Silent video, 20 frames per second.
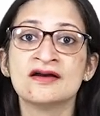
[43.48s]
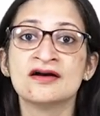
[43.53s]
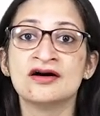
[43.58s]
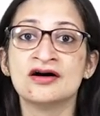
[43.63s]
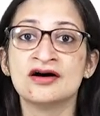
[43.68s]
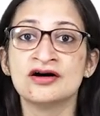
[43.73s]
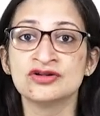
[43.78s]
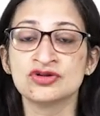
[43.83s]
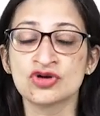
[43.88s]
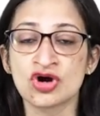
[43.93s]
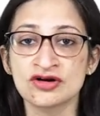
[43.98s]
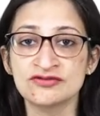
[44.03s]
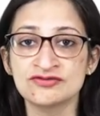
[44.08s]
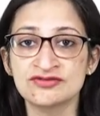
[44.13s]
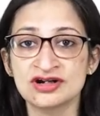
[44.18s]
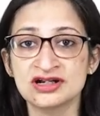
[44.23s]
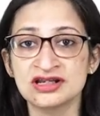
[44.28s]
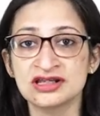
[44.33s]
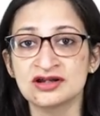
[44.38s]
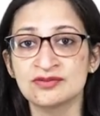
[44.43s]
uh, not
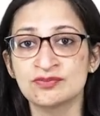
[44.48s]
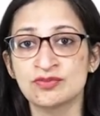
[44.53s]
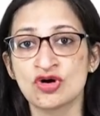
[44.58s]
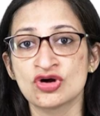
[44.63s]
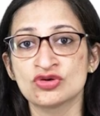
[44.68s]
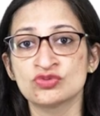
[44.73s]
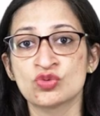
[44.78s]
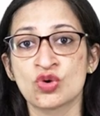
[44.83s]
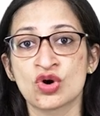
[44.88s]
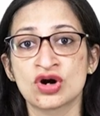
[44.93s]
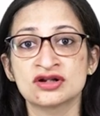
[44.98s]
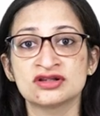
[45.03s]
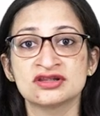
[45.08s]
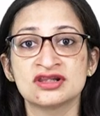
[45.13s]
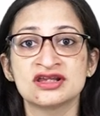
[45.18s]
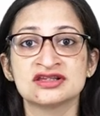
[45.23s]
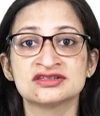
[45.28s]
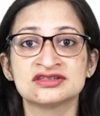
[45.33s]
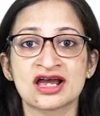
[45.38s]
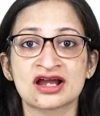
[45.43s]
fretting upon what
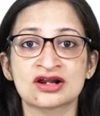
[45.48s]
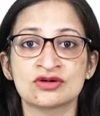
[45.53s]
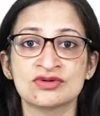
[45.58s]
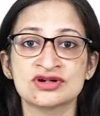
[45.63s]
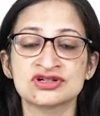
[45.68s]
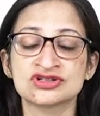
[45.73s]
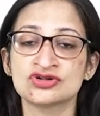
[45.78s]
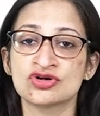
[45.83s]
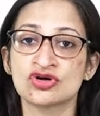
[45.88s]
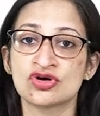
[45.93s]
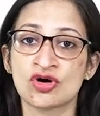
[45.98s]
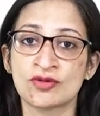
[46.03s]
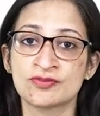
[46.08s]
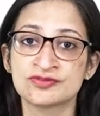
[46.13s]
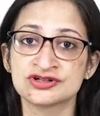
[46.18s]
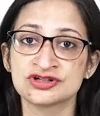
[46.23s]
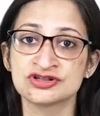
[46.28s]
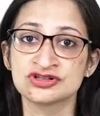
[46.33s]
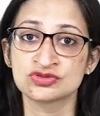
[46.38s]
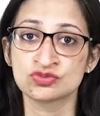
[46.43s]
the exact question or
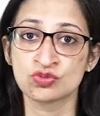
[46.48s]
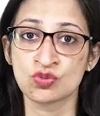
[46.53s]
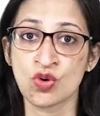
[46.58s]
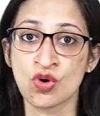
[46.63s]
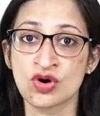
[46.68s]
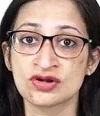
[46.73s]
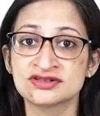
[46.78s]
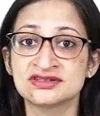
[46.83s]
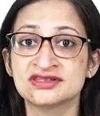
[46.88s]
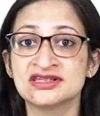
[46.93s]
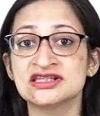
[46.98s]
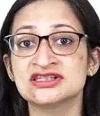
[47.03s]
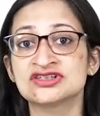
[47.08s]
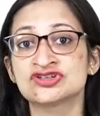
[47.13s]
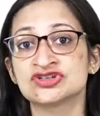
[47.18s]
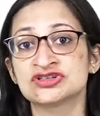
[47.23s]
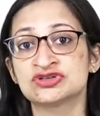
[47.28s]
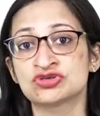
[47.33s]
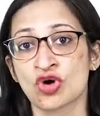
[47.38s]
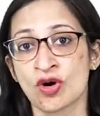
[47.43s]
options was,
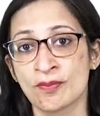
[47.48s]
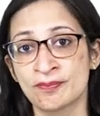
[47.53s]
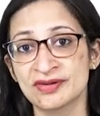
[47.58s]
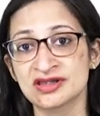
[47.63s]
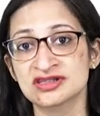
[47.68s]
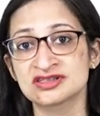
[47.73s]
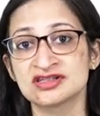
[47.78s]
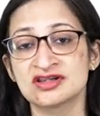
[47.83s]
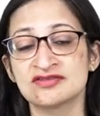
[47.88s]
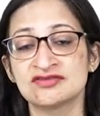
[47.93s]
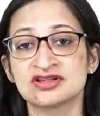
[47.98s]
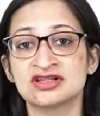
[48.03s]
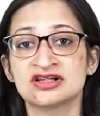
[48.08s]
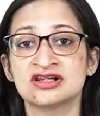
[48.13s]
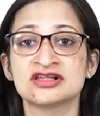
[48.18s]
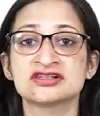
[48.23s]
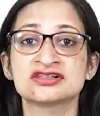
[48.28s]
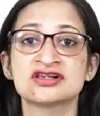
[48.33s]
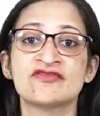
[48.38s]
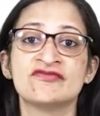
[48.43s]
these topics
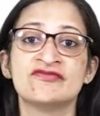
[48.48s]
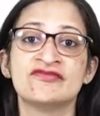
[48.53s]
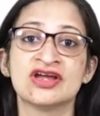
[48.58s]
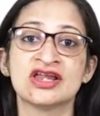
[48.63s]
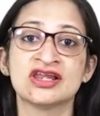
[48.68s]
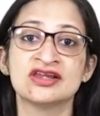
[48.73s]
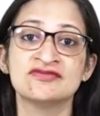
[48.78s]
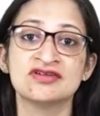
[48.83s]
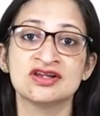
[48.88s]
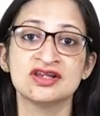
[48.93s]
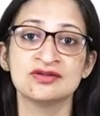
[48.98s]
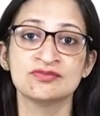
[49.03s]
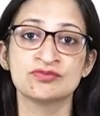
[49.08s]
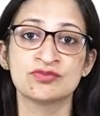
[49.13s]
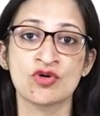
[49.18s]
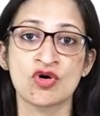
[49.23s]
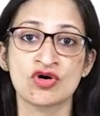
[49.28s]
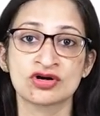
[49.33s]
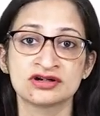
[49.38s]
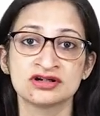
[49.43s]
nevertheless are very, very
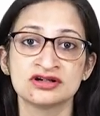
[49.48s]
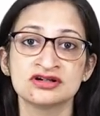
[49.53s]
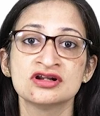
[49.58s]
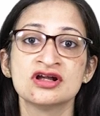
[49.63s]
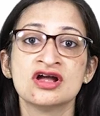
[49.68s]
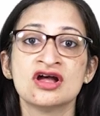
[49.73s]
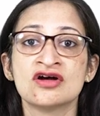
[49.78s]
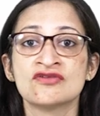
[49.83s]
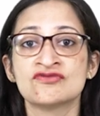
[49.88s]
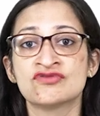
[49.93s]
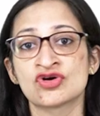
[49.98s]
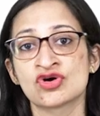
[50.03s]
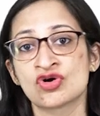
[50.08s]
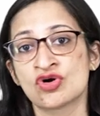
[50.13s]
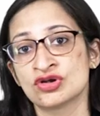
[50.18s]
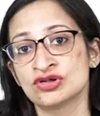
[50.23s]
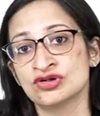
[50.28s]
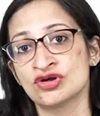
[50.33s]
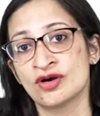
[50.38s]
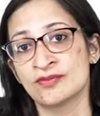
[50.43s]
important for
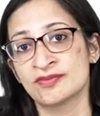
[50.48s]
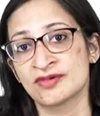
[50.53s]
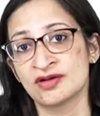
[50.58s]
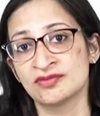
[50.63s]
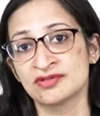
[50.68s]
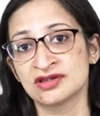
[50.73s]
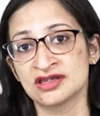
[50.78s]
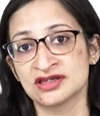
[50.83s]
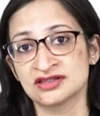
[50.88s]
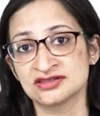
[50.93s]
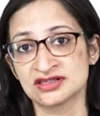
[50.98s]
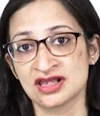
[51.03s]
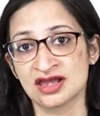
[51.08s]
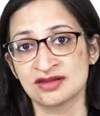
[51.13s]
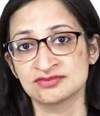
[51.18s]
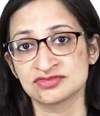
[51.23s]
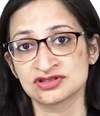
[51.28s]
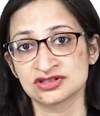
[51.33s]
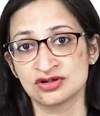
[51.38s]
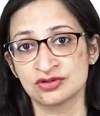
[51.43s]
all your upcoming
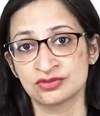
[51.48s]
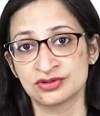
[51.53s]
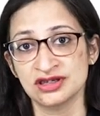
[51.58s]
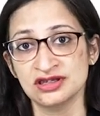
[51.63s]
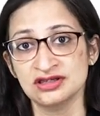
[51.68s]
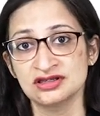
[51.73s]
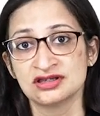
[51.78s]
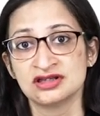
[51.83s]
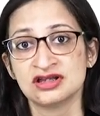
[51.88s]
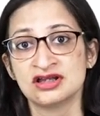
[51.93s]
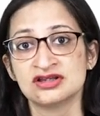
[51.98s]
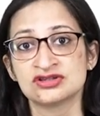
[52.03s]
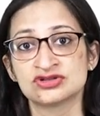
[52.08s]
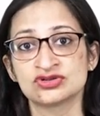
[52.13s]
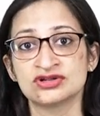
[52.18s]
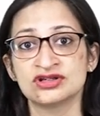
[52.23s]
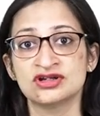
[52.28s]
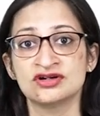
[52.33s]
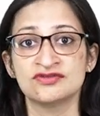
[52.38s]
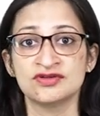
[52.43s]
exams. Okay.
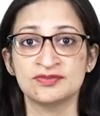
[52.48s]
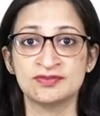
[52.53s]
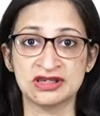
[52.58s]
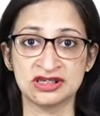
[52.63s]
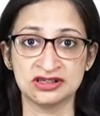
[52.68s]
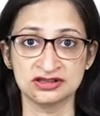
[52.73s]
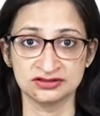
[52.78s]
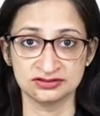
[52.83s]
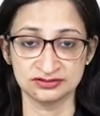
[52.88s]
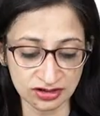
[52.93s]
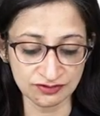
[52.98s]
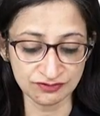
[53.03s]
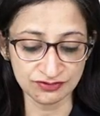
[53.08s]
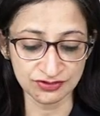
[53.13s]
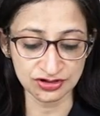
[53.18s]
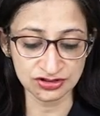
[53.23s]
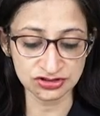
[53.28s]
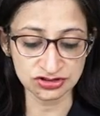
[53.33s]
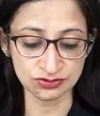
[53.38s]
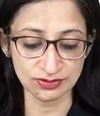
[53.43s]
So here we begin. The
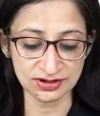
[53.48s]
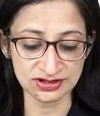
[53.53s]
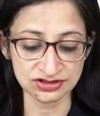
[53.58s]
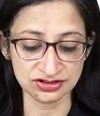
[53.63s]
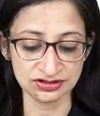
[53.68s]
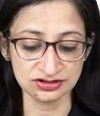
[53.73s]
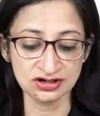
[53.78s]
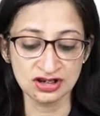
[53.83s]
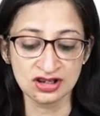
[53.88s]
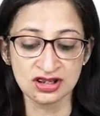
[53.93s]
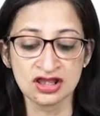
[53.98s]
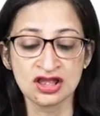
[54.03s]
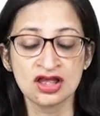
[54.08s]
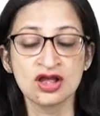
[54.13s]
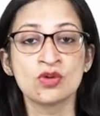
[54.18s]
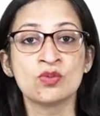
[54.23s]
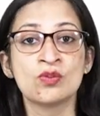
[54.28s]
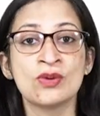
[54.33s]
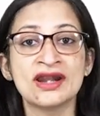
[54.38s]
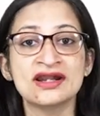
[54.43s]
first question,
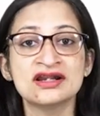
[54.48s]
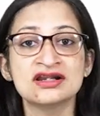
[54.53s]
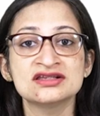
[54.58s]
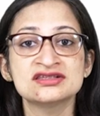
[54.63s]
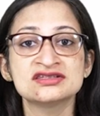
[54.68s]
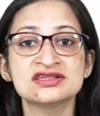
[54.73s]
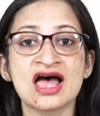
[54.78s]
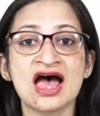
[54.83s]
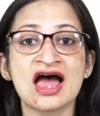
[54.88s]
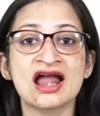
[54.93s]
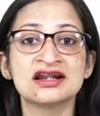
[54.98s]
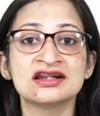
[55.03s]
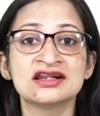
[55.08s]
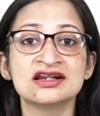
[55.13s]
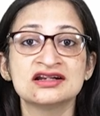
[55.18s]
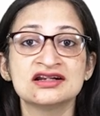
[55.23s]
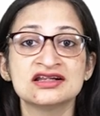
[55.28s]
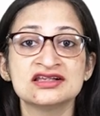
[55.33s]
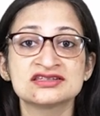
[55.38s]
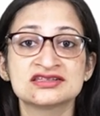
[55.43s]
when does
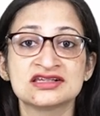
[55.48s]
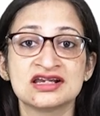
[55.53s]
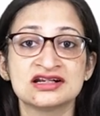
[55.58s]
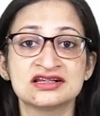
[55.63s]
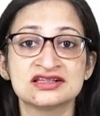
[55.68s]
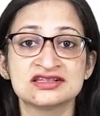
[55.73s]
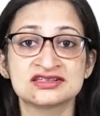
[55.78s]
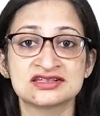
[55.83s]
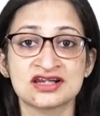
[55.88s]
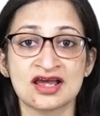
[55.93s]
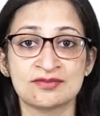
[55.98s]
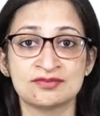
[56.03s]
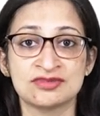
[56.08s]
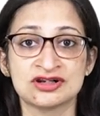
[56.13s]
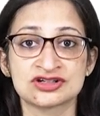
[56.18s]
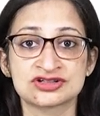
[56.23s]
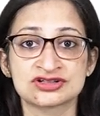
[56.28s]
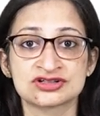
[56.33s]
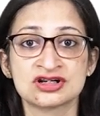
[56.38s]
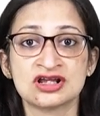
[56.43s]
handedness get
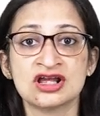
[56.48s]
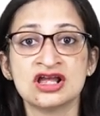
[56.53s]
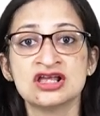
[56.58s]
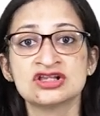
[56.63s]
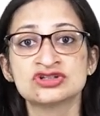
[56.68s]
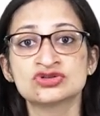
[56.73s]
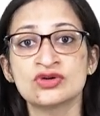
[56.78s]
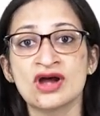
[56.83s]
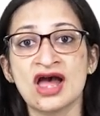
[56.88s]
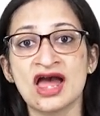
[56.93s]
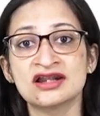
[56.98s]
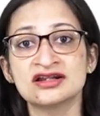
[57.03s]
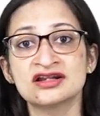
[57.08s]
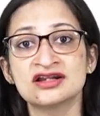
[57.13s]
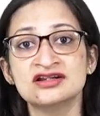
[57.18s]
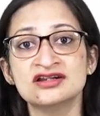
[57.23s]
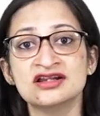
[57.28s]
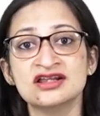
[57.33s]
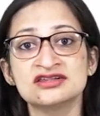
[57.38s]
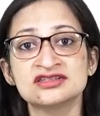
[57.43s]
established? So
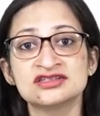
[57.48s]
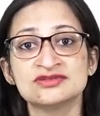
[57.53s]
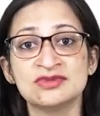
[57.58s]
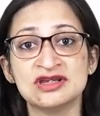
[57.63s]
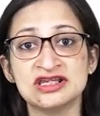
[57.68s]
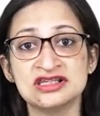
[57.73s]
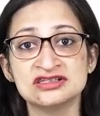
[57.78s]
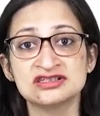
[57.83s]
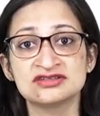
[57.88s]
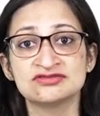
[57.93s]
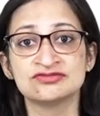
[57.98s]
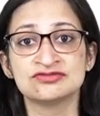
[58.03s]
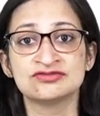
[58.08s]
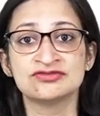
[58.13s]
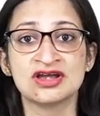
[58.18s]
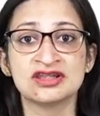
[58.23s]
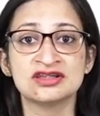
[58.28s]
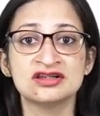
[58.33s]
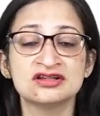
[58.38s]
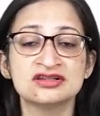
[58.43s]
handedness means
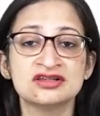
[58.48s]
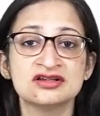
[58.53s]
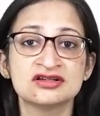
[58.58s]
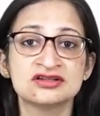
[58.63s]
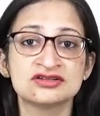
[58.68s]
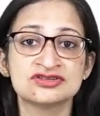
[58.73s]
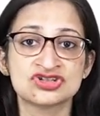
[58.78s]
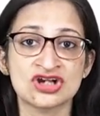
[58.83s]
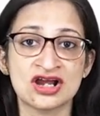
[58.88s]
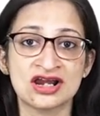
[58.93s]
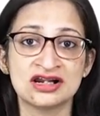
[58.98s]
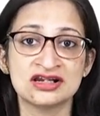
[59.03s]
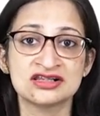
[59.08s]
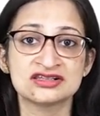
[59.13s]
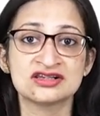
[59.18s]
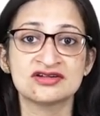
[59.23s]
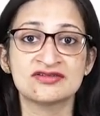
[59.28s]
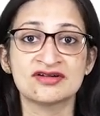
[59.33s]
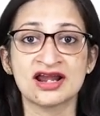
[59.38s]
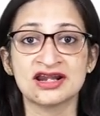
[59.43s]
whether the child
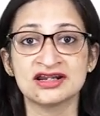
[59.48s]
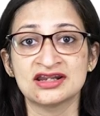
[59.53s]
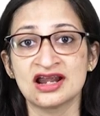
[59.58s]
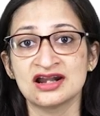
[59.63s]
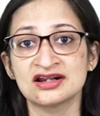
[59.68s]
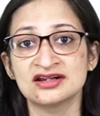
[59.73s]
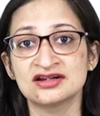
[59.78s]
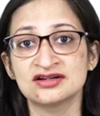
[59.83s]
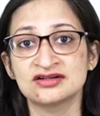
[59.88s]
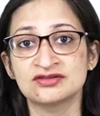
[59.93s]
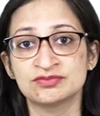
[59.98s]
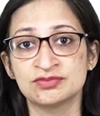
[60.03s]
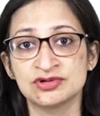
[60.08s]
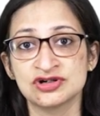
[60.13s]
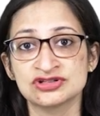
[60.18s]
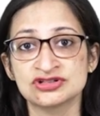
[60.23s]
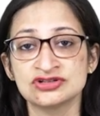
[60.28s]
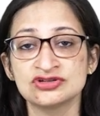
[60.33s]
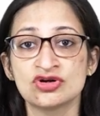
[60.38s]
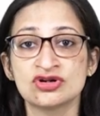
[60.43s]
is a right-handed
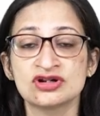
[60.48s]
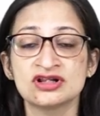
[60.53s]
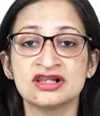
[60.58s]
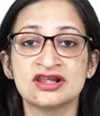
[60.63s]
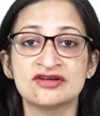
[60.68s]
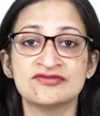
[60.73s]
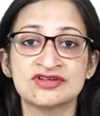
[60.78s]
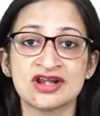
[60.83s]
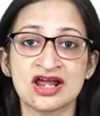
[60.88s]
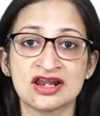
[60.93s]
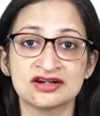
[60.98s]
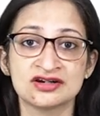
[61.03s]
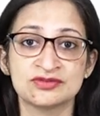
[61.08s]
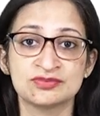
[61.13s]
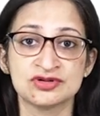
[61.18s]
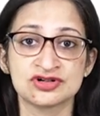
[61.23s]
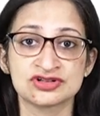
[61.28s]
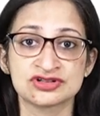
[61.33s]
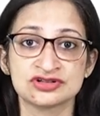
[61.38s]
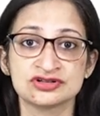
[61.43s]
person or a left-handed
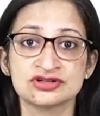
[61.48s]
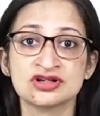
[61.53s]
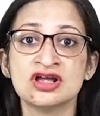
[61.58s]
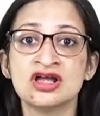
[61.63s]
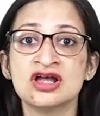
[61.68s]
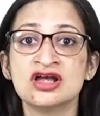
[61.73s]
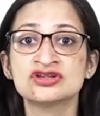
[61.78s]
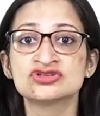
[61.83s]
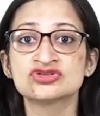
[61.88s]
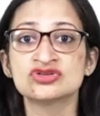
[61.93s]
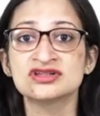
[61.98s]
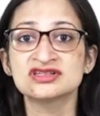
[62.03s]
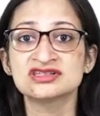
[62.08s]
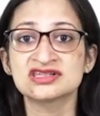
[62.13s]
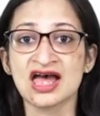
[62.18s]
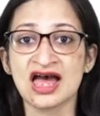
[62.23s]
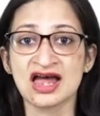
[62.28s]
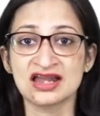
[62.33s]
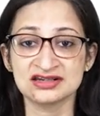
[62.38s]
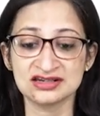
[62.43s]
person. So this
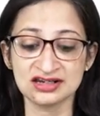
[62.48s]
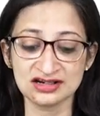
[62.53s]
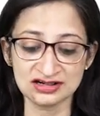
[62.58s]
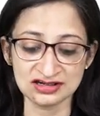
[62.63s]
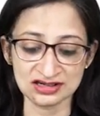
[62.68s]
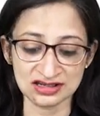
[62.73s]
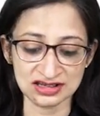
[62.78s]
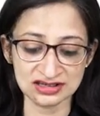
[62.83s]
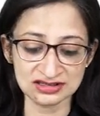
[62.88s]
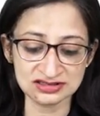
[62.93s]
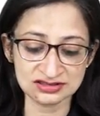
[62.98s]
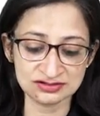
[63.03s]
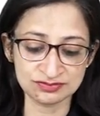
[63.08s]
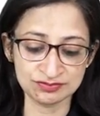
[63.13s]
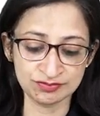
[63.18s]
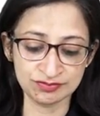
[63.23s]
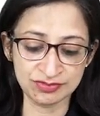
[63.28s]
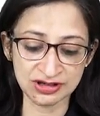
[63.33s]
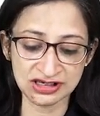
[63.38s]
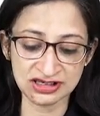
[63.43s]
handedness
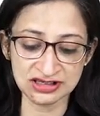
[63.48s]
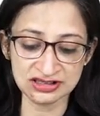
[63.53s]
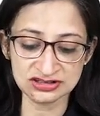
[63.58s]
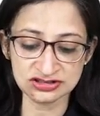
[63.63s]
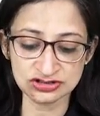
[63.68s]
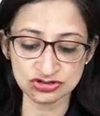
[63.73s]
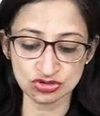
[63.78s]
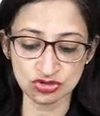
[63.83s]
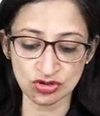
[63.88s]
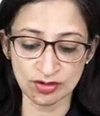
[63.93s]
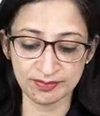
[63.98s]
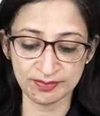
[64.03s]
begins to